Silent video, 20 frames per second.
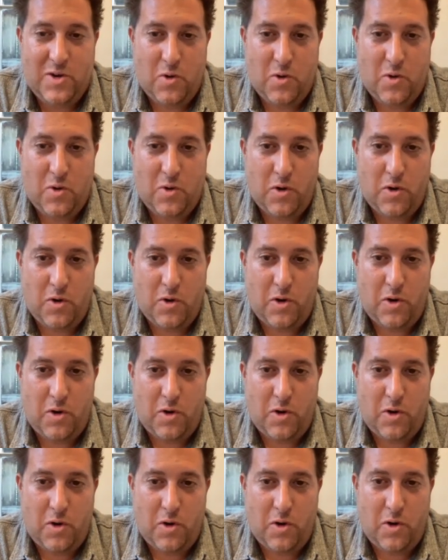editorial
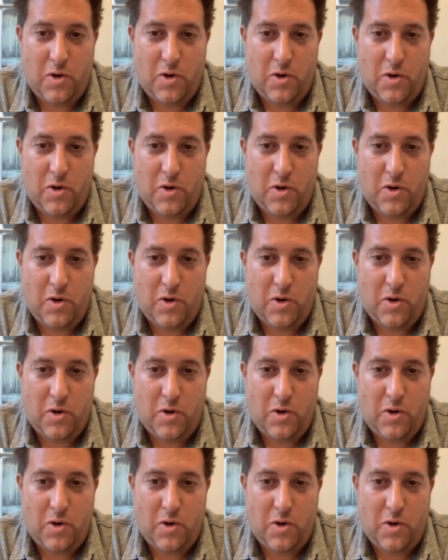process,
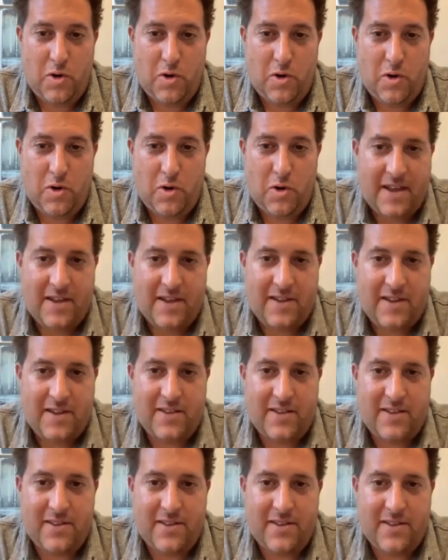visual
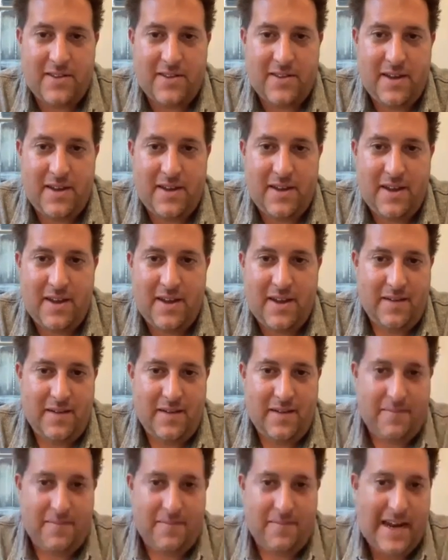effects,
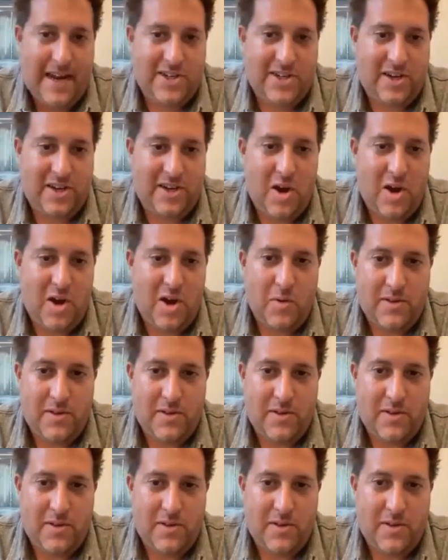managing notes,
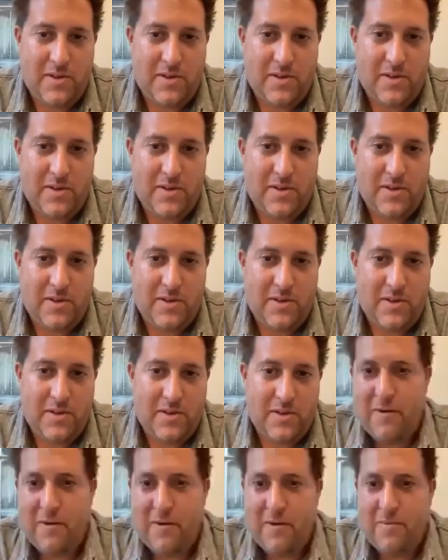and
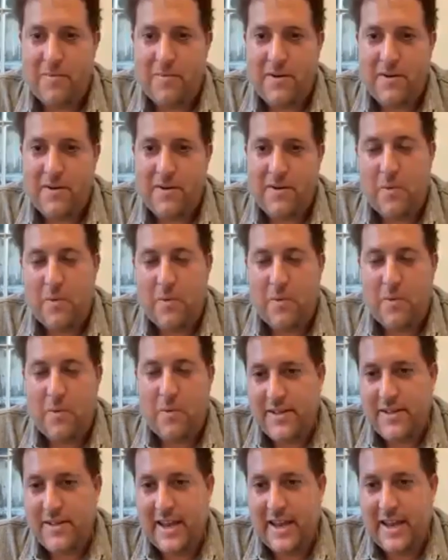feedback from network
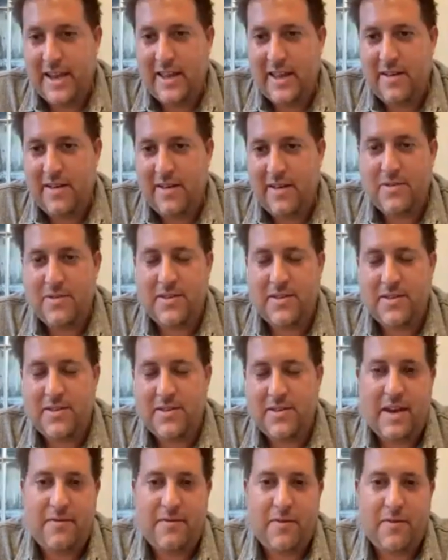executives
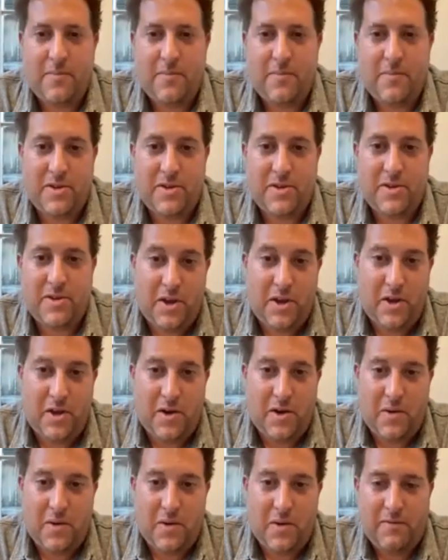and from
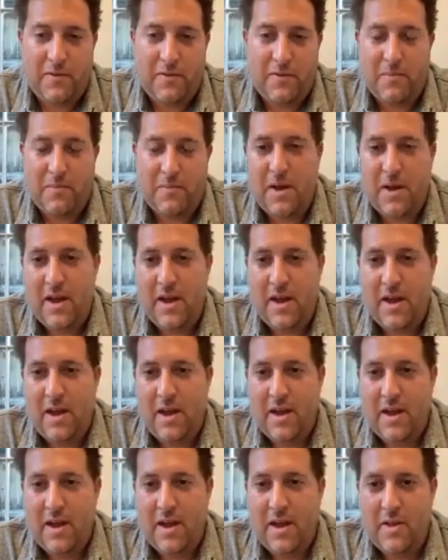studio and from
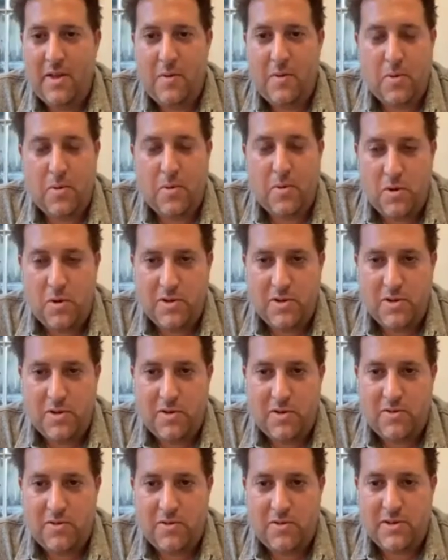other
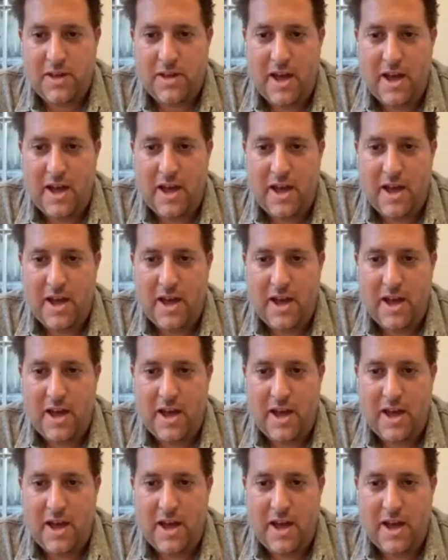producers,